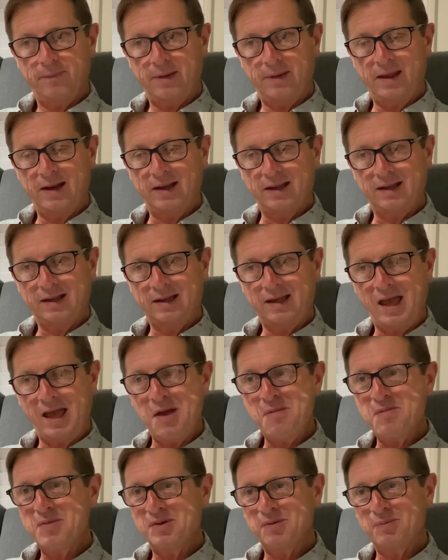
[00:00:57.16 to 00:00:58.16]
and it
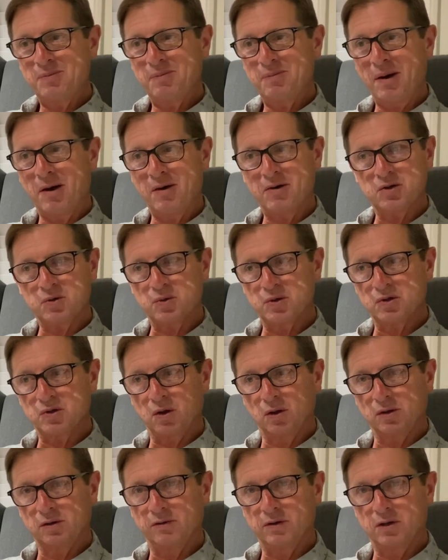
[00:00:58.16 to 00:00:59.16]
came about as a
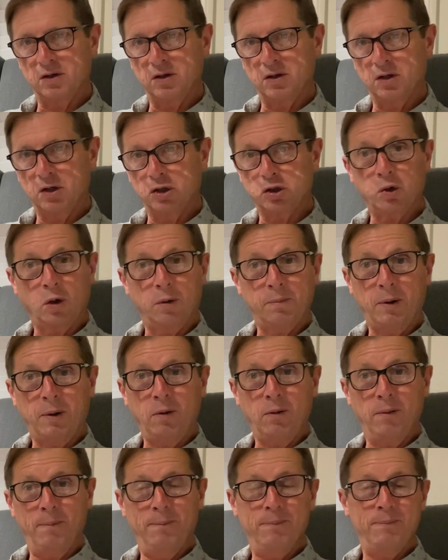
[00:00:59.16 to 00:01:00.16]
result of a, a short
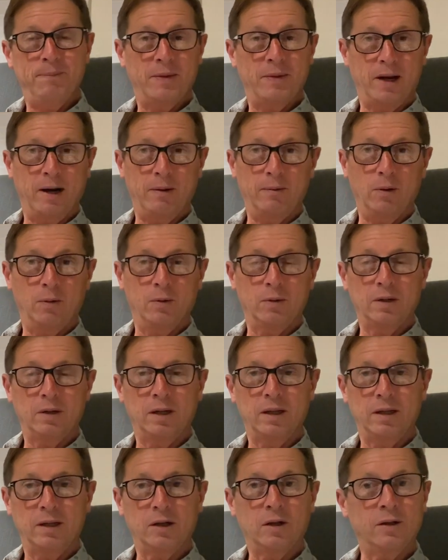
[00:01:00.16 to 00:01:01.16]
poem that I wrote
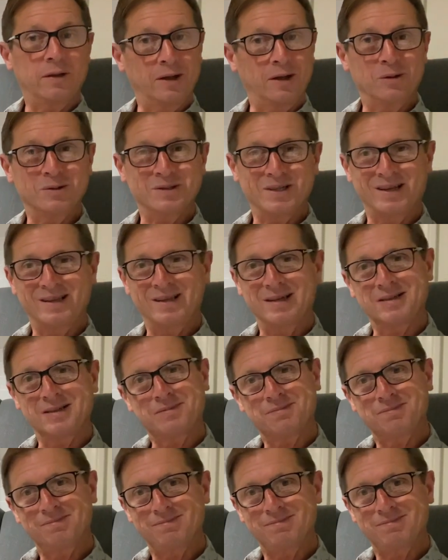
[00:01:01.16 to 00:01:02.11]
that goes like this